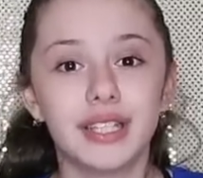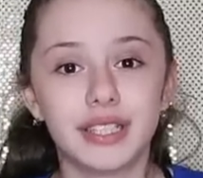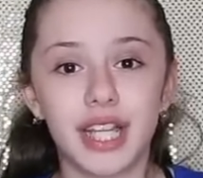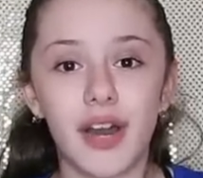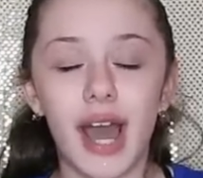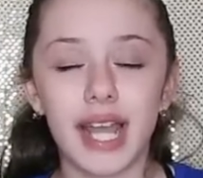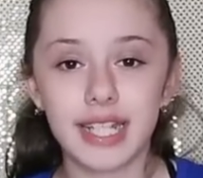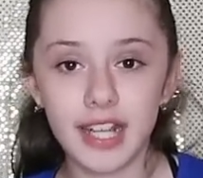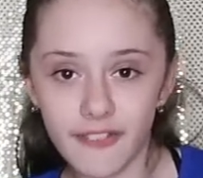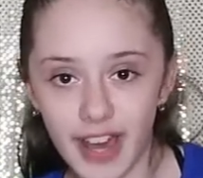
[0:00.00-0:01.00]
So I
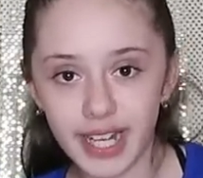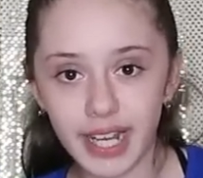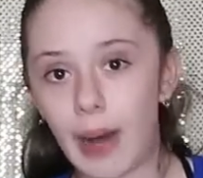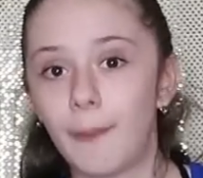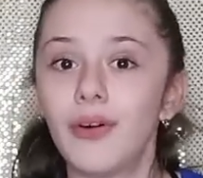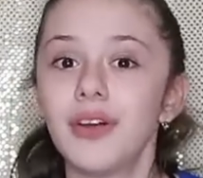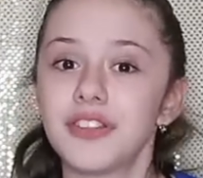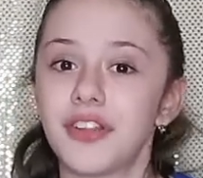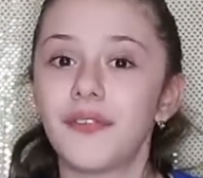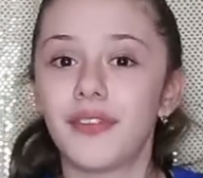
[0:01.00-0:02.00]
did find a couple,
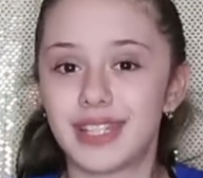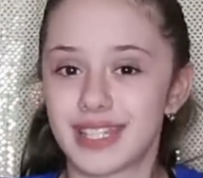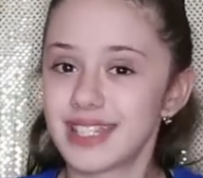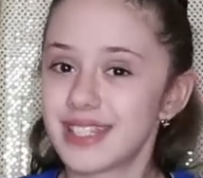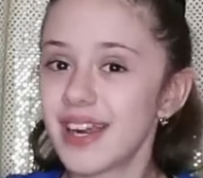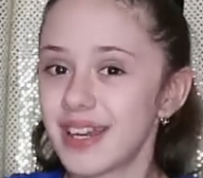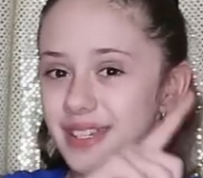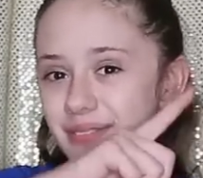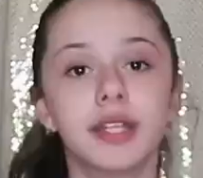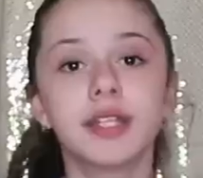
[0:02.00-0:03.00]
so let's get
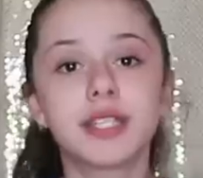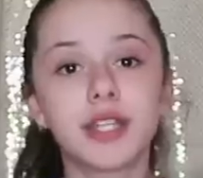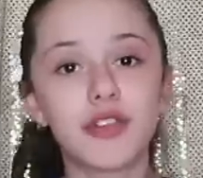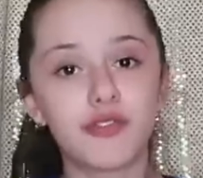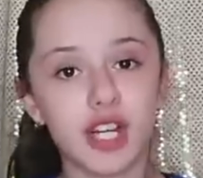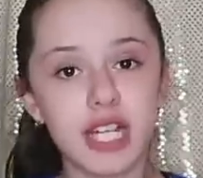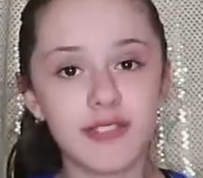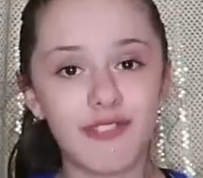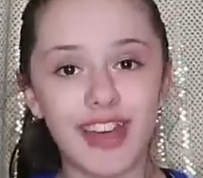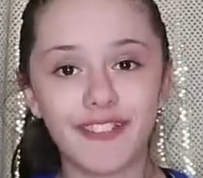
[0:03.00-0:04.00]
started. So the
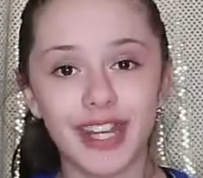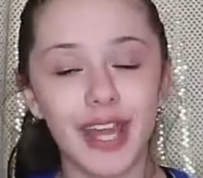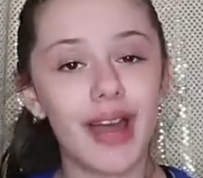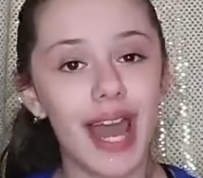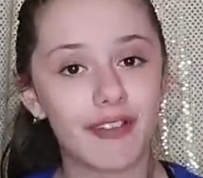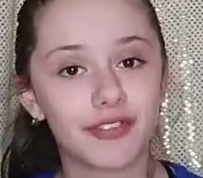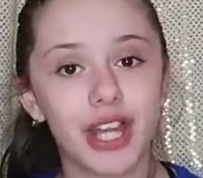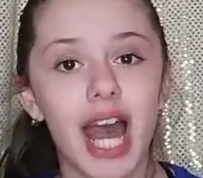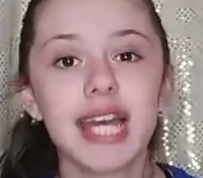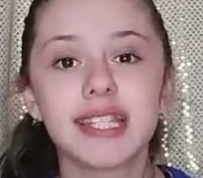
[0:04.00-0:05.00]
first fail video I have for
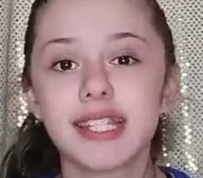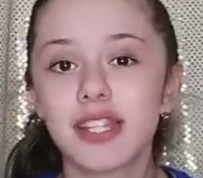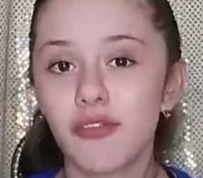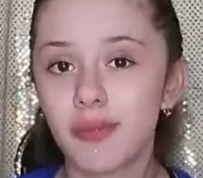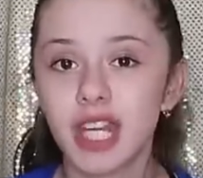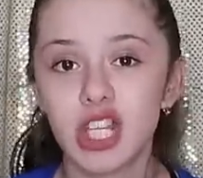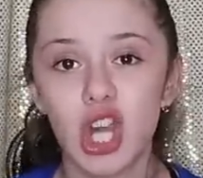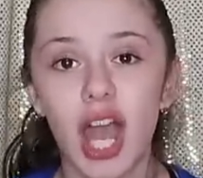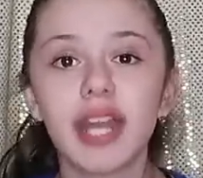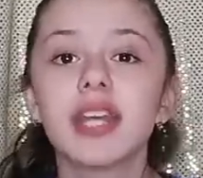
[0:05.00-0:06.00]
you guys is of me
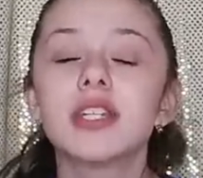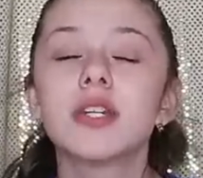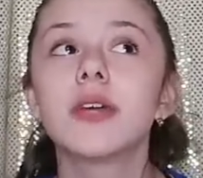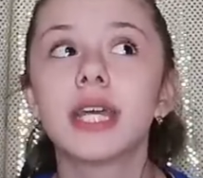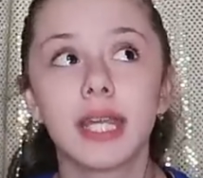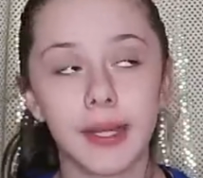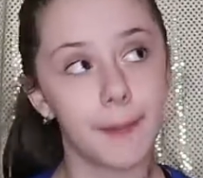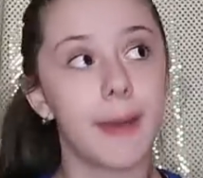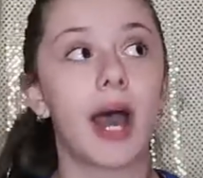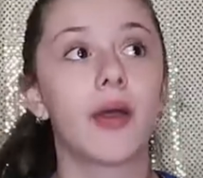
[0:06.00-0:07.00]
trying to do an
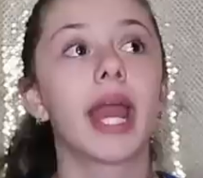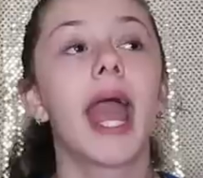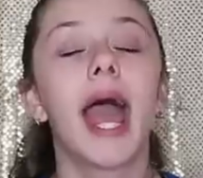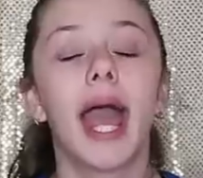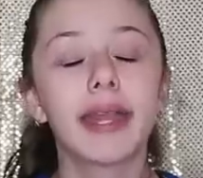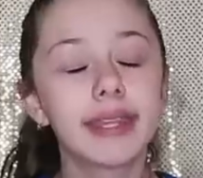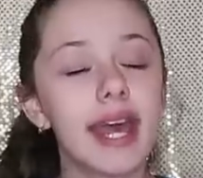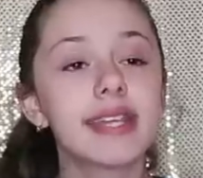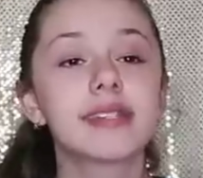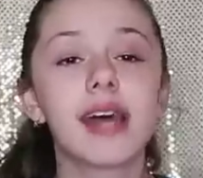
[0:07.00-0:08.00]
Ina Bauer. And
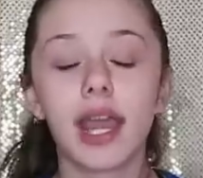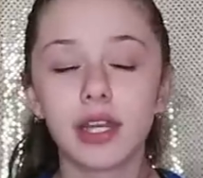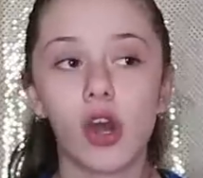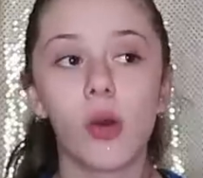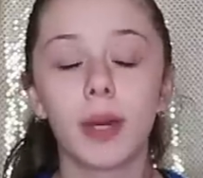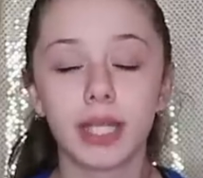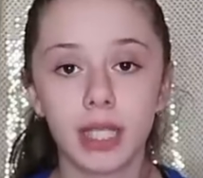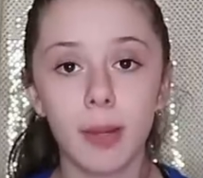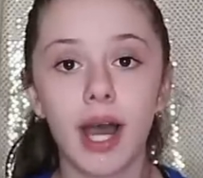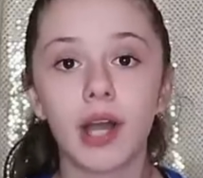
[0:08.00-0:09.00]
yes, I know my
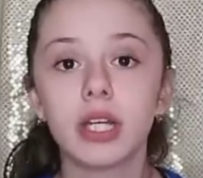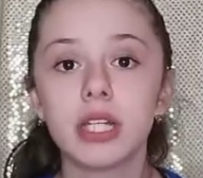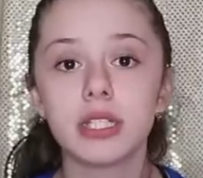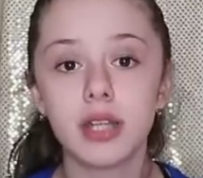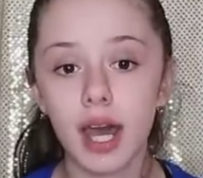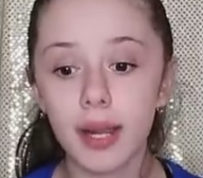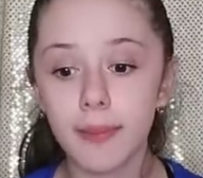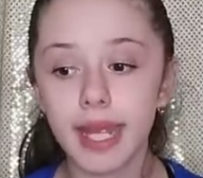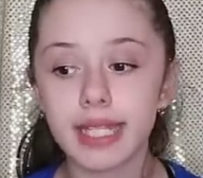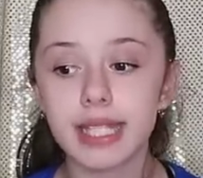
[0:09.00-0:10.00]
Ina Bauer is not
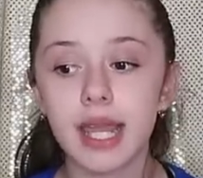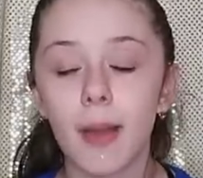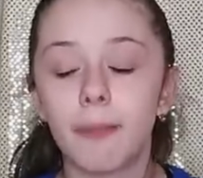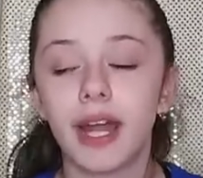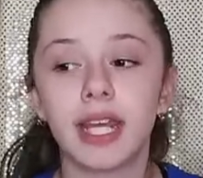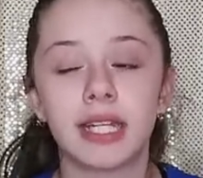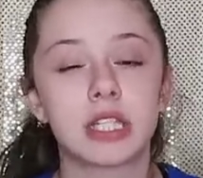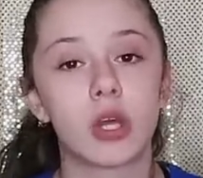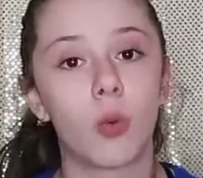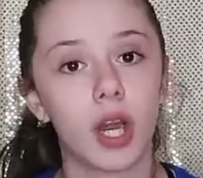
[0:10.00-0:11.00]
amazing, but it
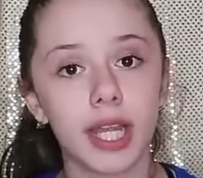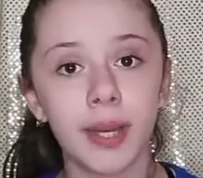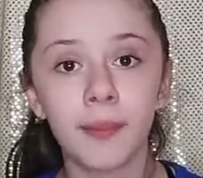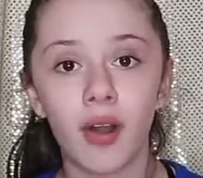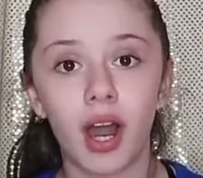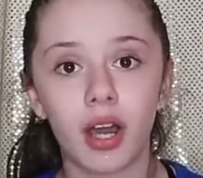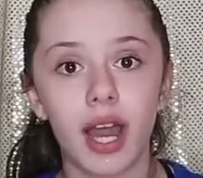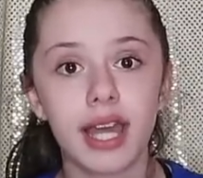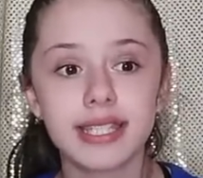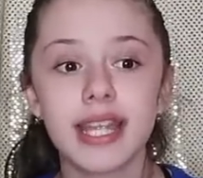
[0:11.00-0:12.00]
is a work in
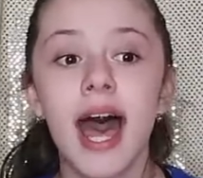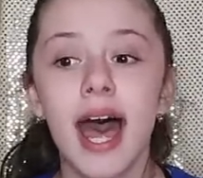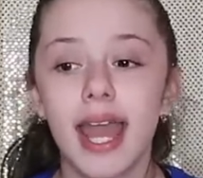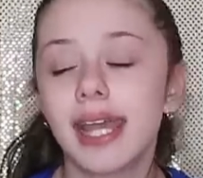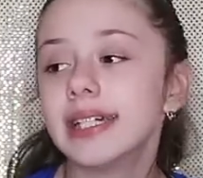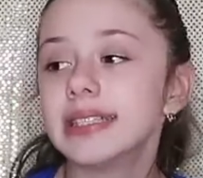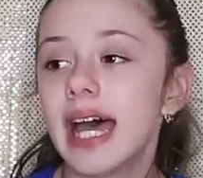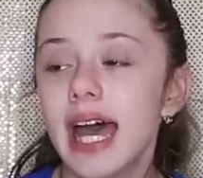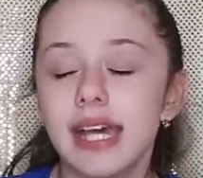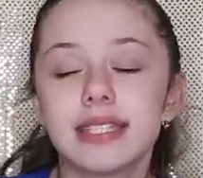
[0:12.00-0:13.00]
progress.
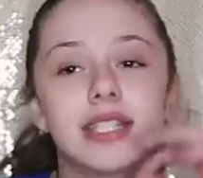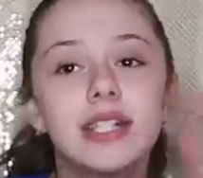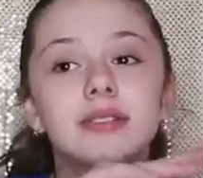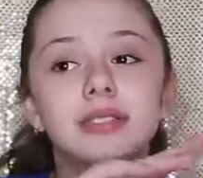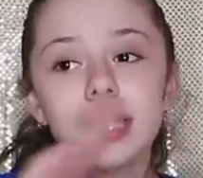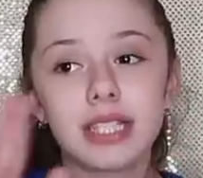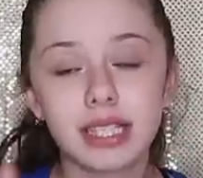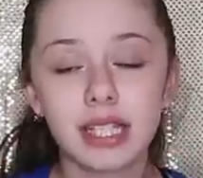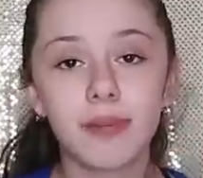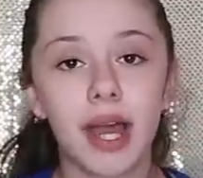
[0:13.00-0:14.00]
And so
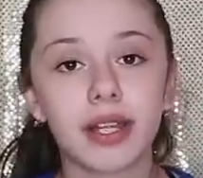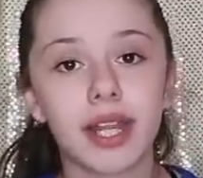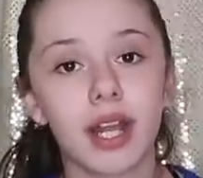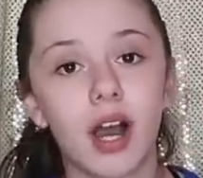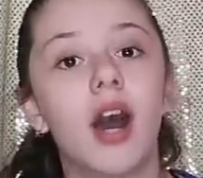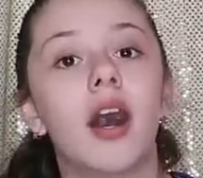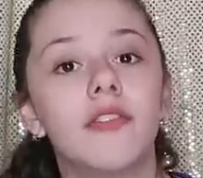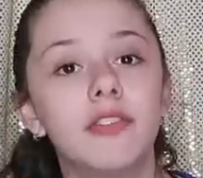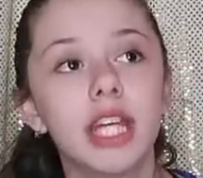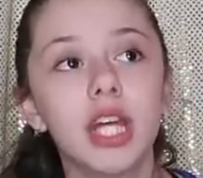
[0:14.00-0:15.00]
this Ina Bauer that I got
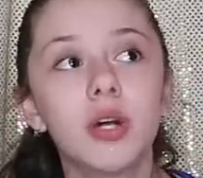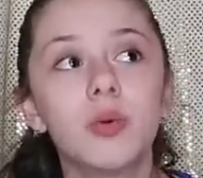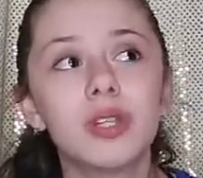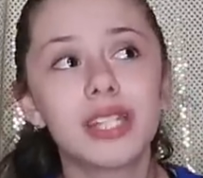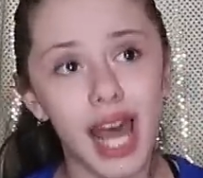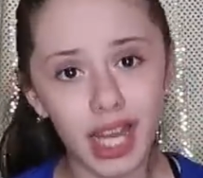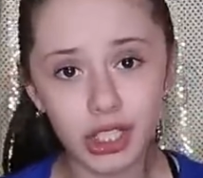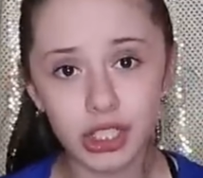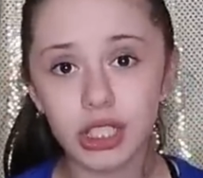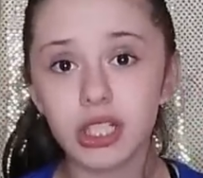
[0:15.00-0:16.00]
on video was
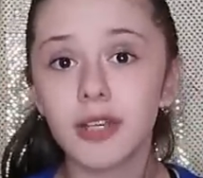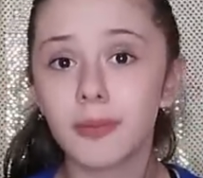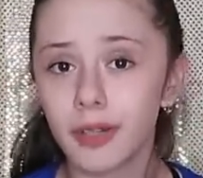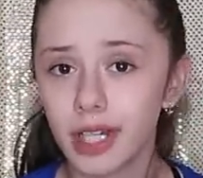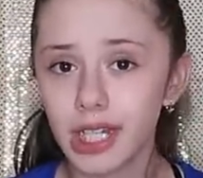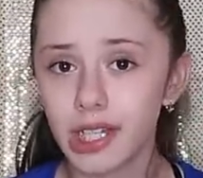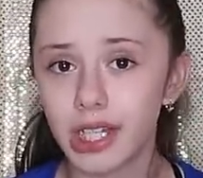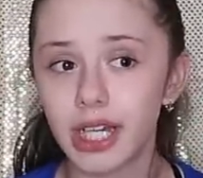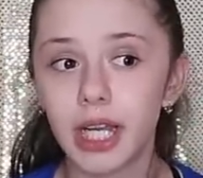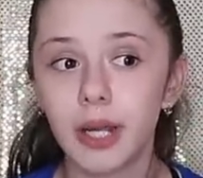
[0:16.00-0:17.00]
actually pretty
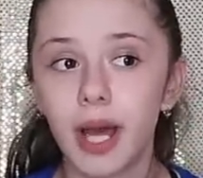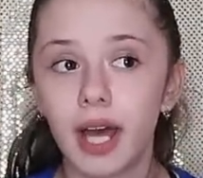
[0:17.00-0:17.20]
good.